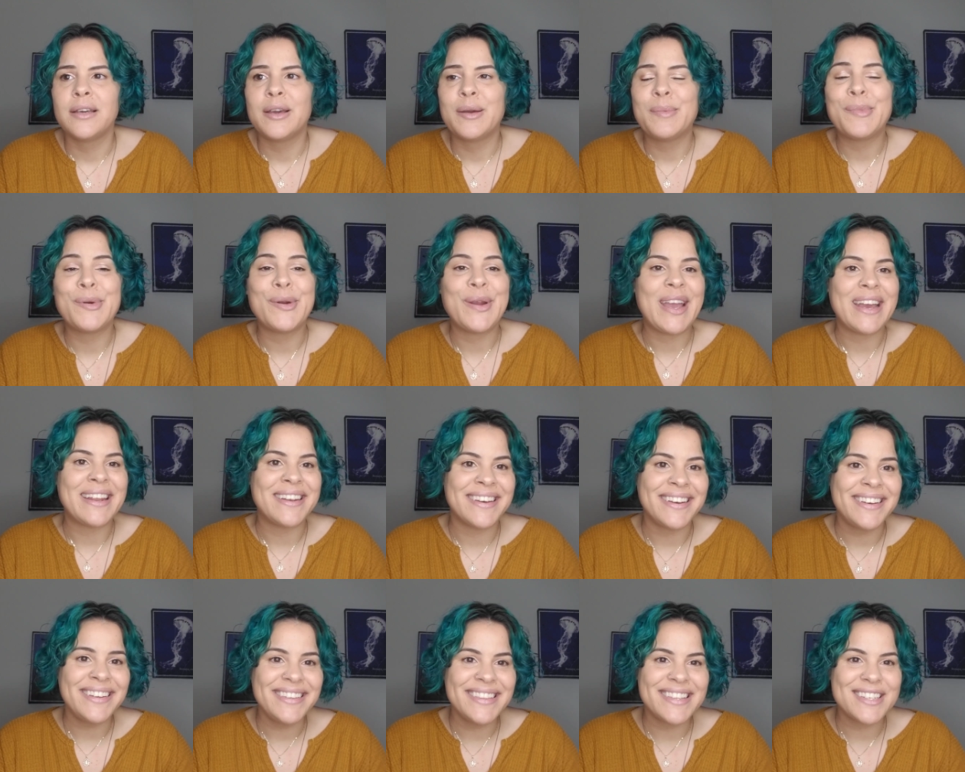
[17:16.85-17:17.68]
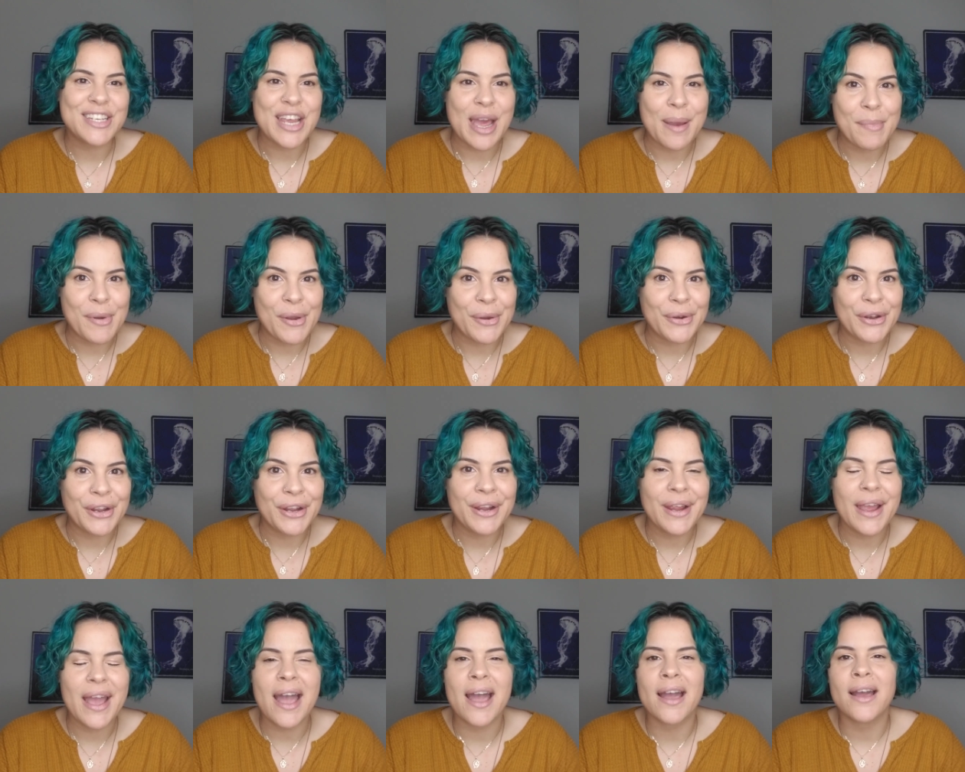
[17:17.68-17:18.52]
Miranda, the shop
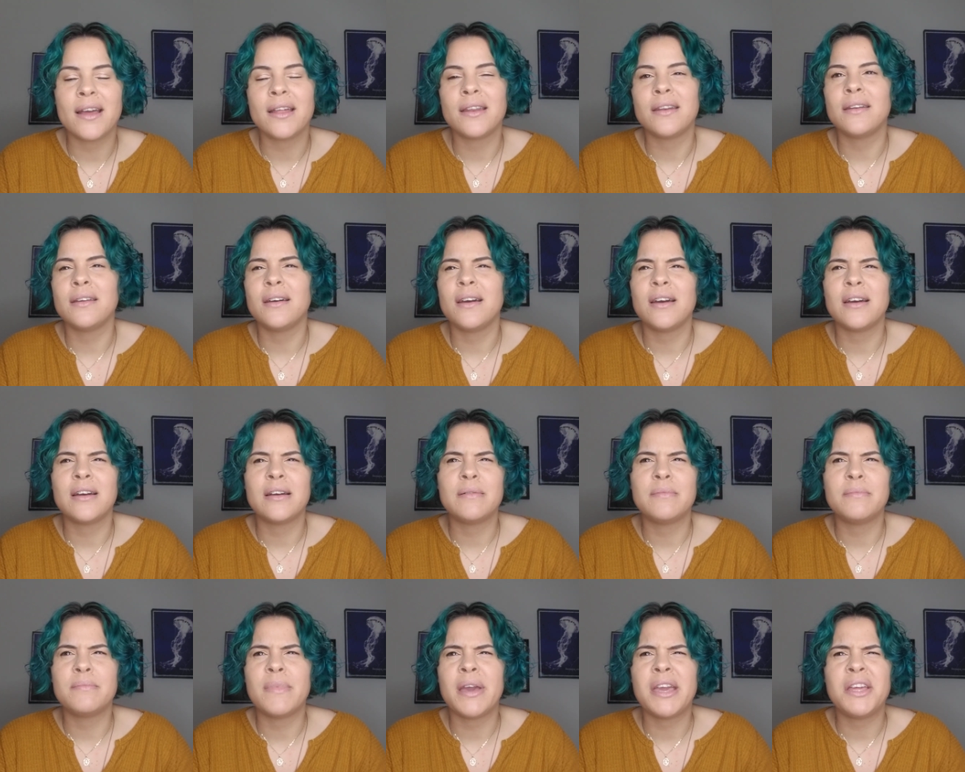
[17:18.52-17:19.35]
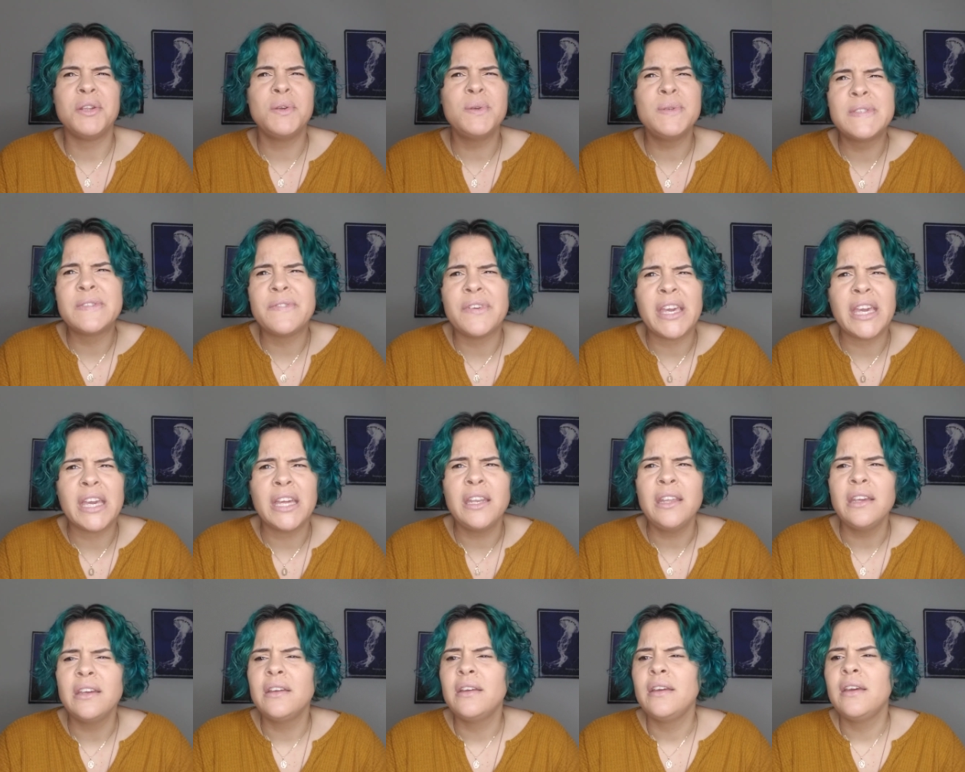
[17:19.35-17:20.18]
owner, on my newsfeed,
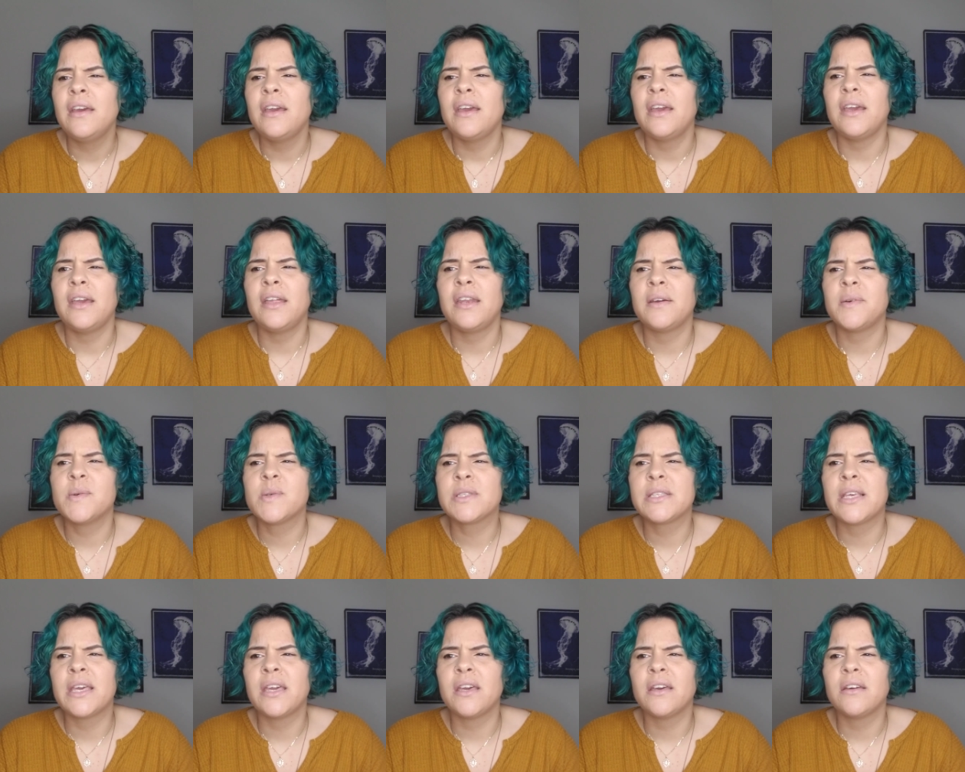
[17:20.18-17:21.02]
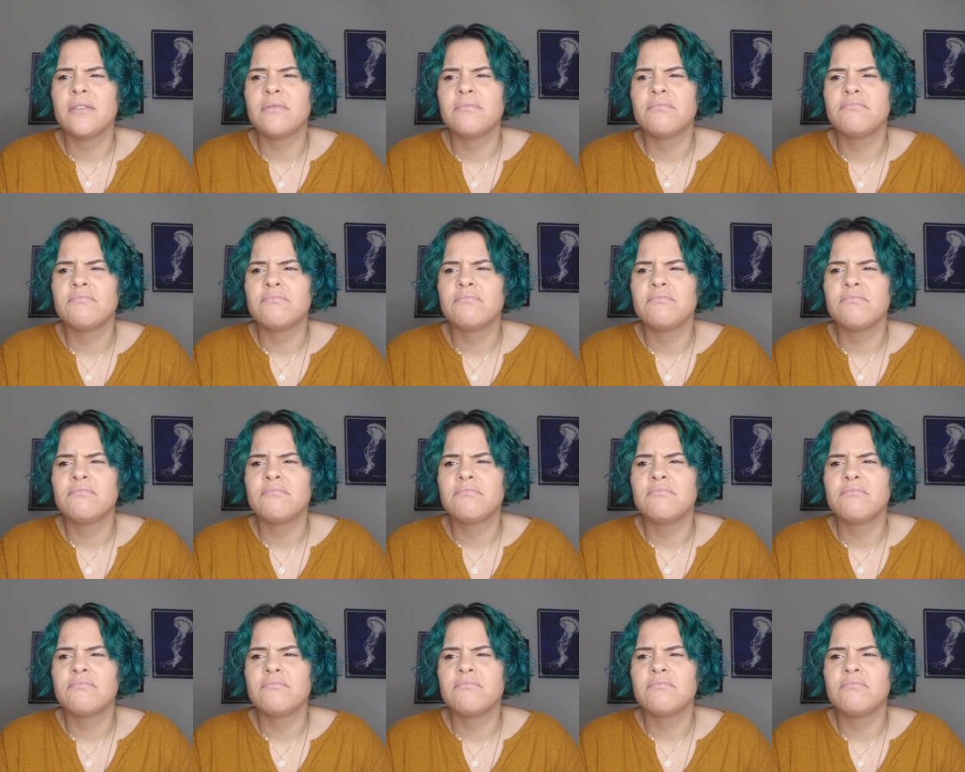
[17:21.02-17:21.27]
and I was like,